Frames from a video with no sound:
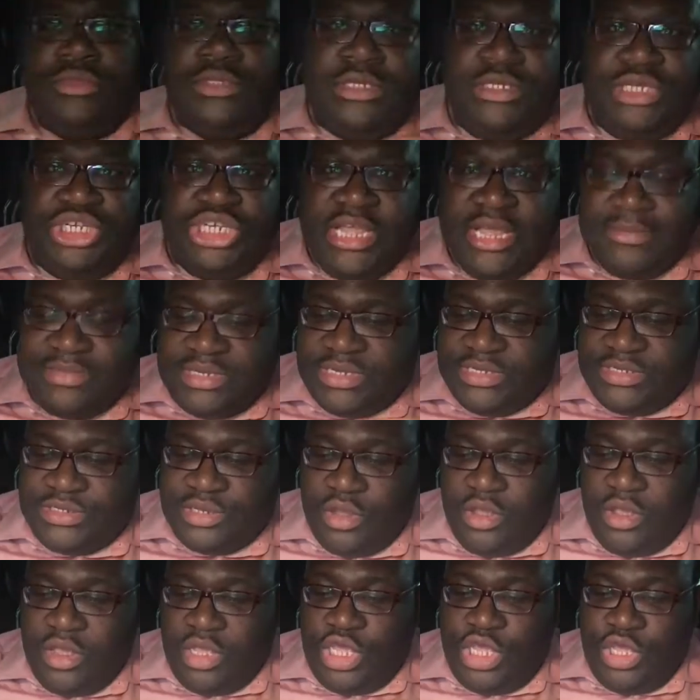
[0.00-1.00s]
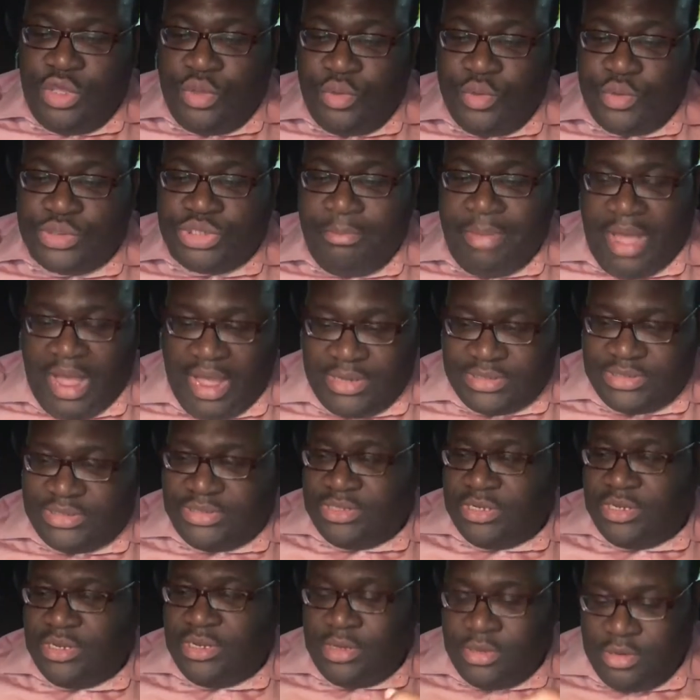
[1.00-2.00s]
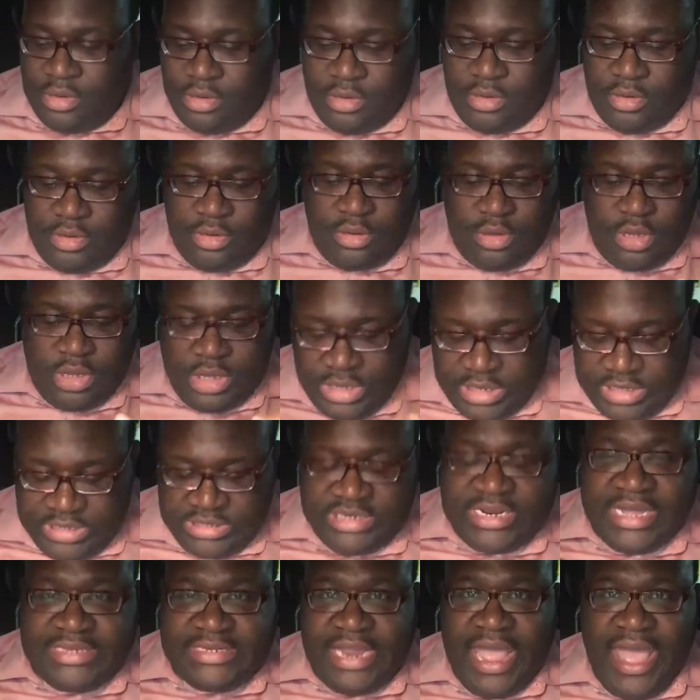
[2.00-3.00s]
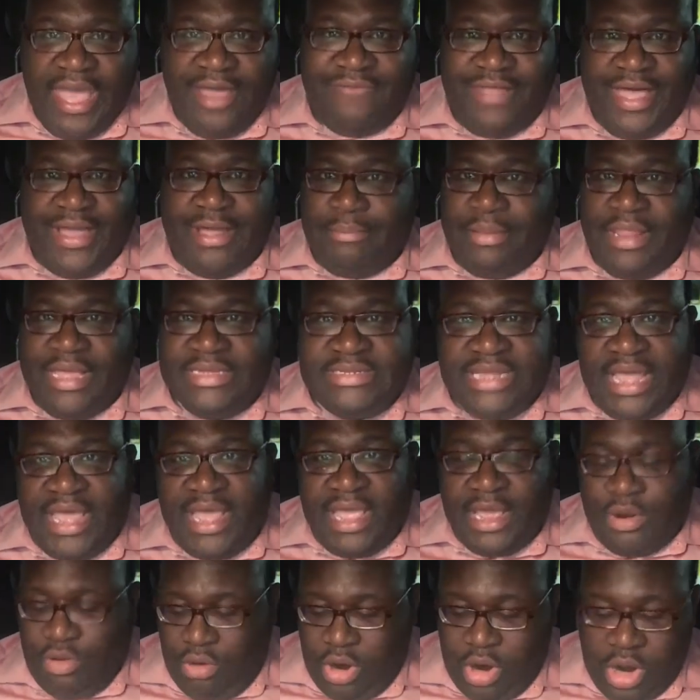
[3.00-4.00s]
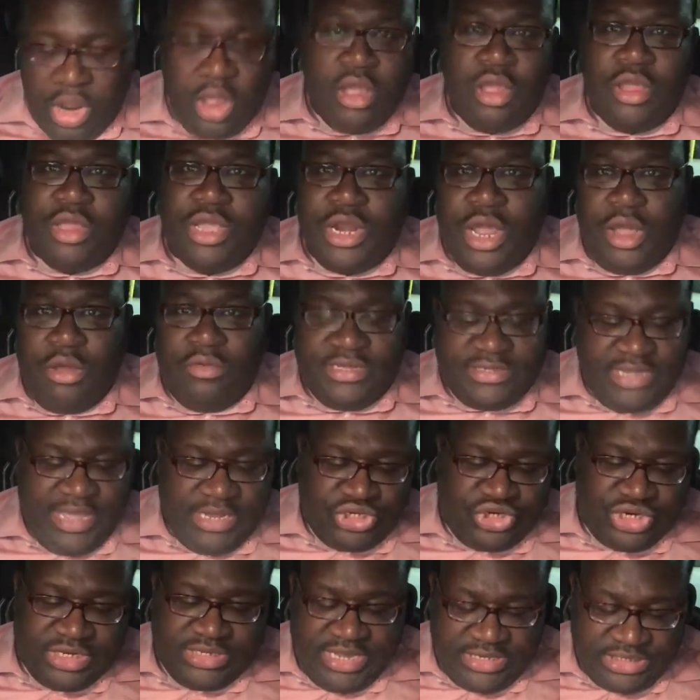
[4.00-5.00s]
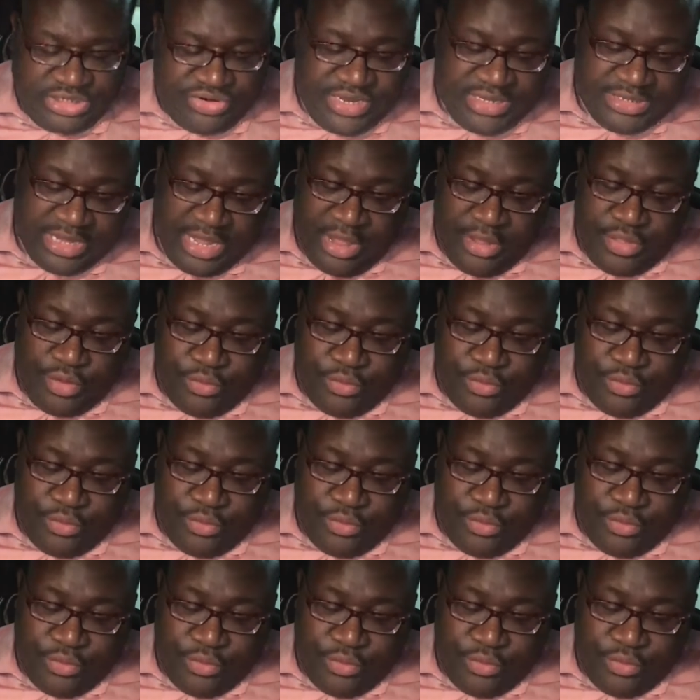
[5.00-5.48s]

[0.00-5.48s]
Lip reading: So she comes in this huge box. She doesn't have like a playset or, you know, these extra accessories.